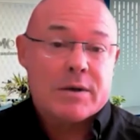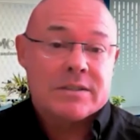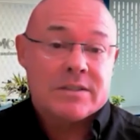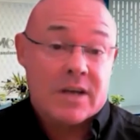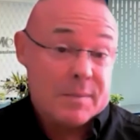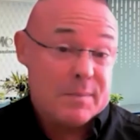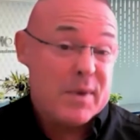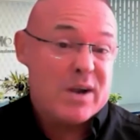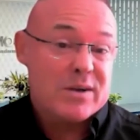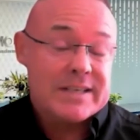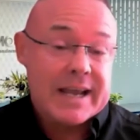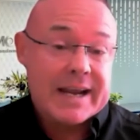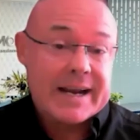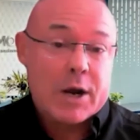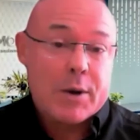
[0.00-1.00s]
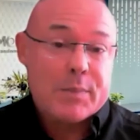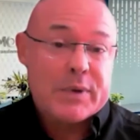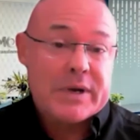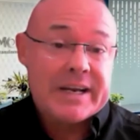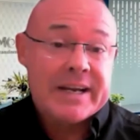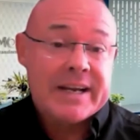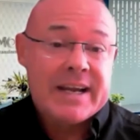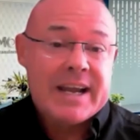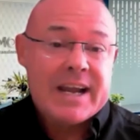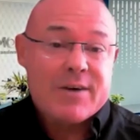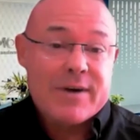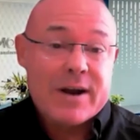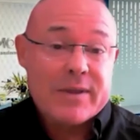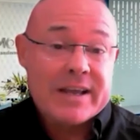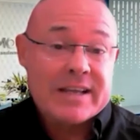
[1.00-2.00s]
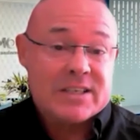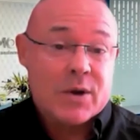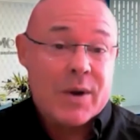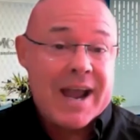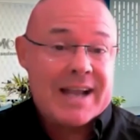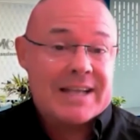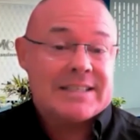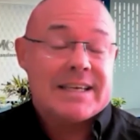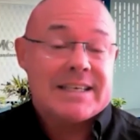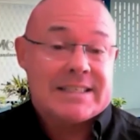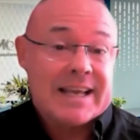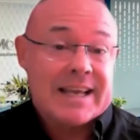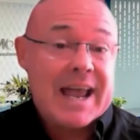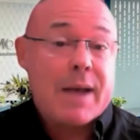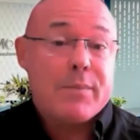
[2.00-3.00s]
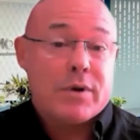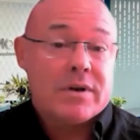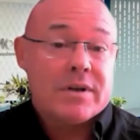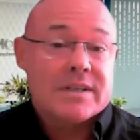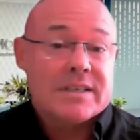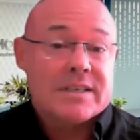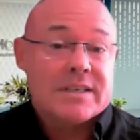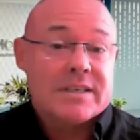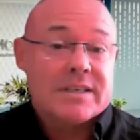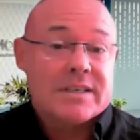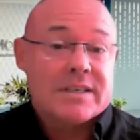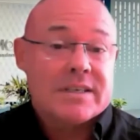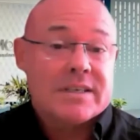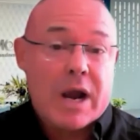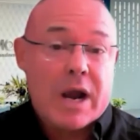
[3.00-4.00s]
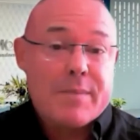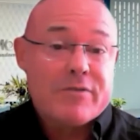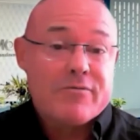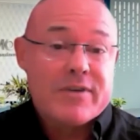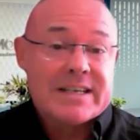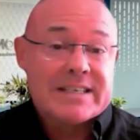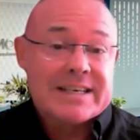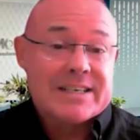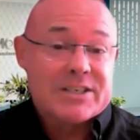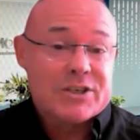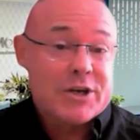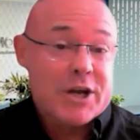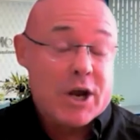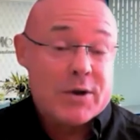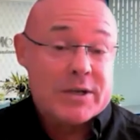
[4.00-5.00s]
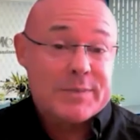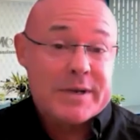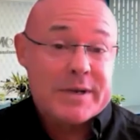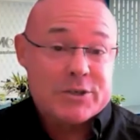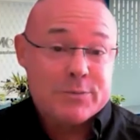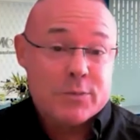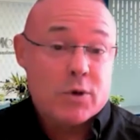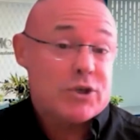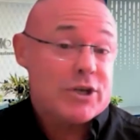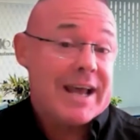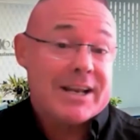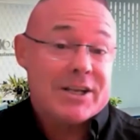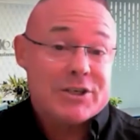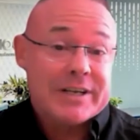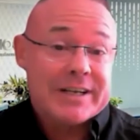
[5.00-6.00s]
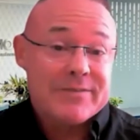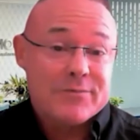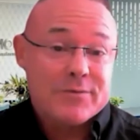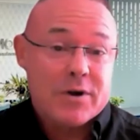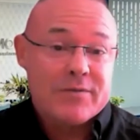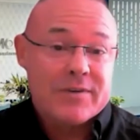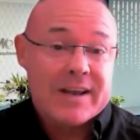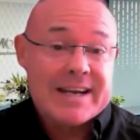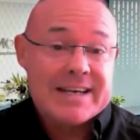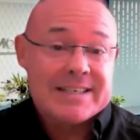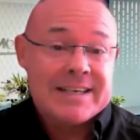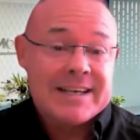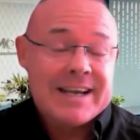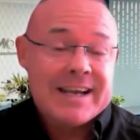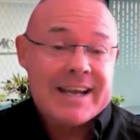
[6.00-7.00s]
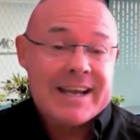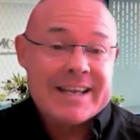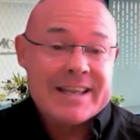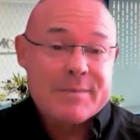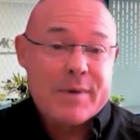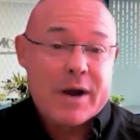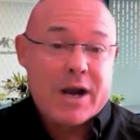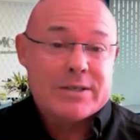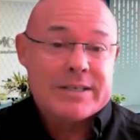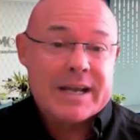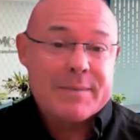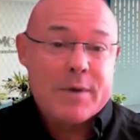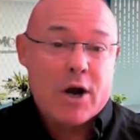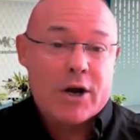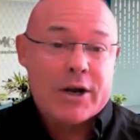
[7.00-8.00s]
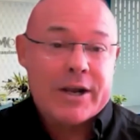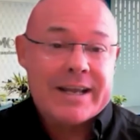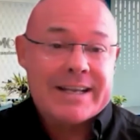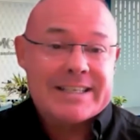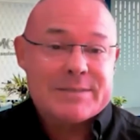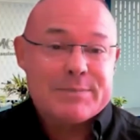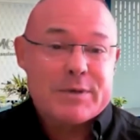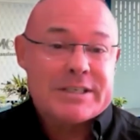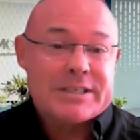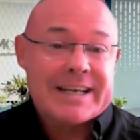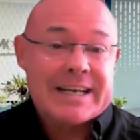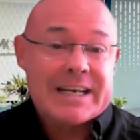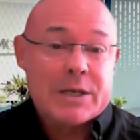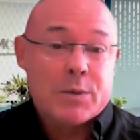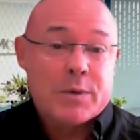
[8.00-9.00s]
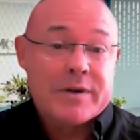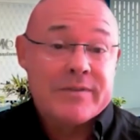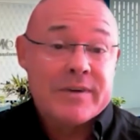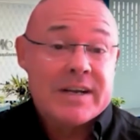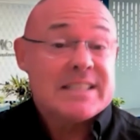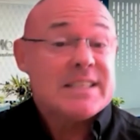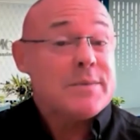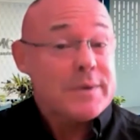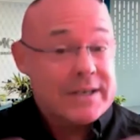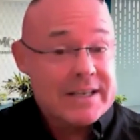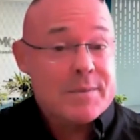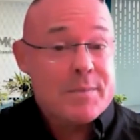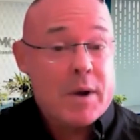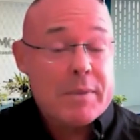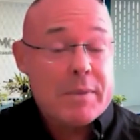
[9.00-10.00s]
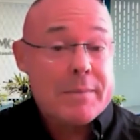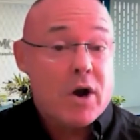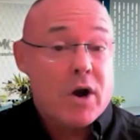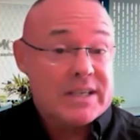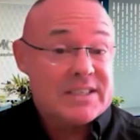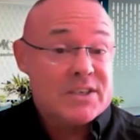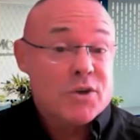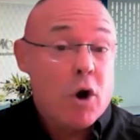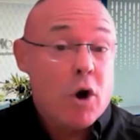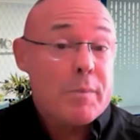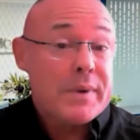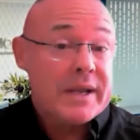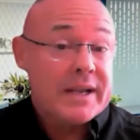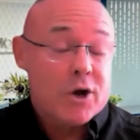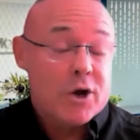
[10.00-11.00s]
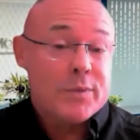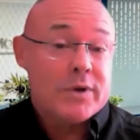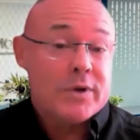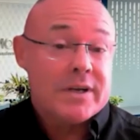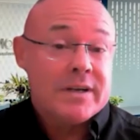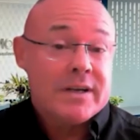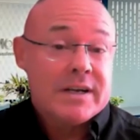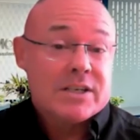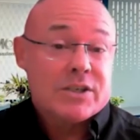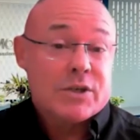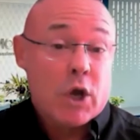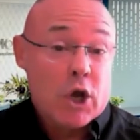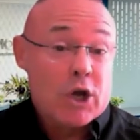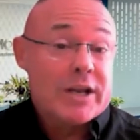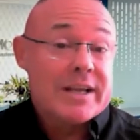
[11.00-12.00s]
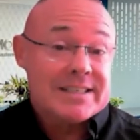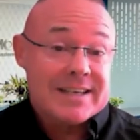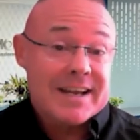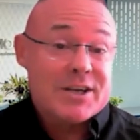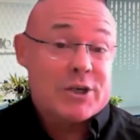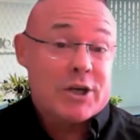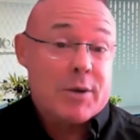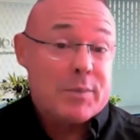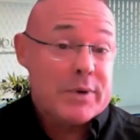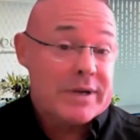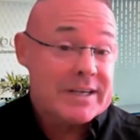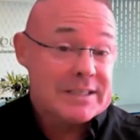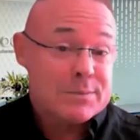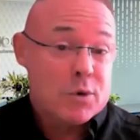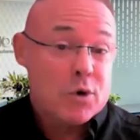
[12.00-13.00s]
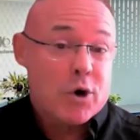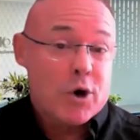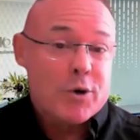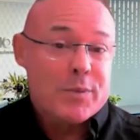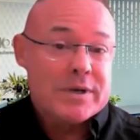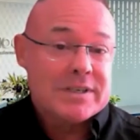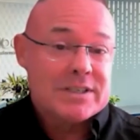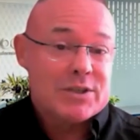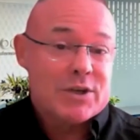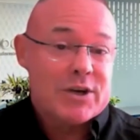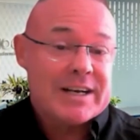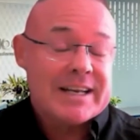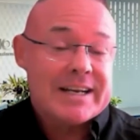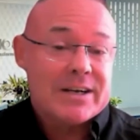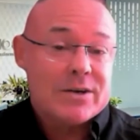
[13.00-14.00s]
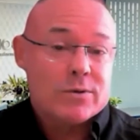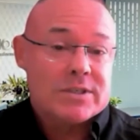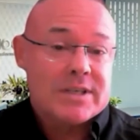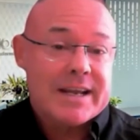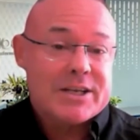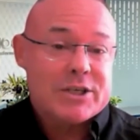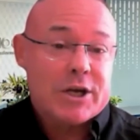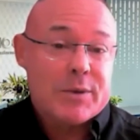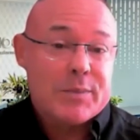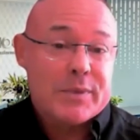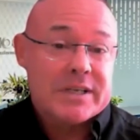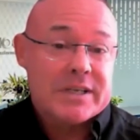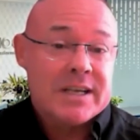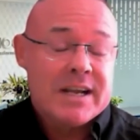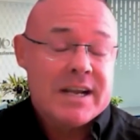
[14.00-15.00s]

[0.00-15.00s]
type biotech company around there. So access to capital is a primary reason. As you know, it's been more challenging of, of, late in the biotech markets, particularly with typically the public markets not being open to earlier stage companies, more open to sort of clinical stage companies.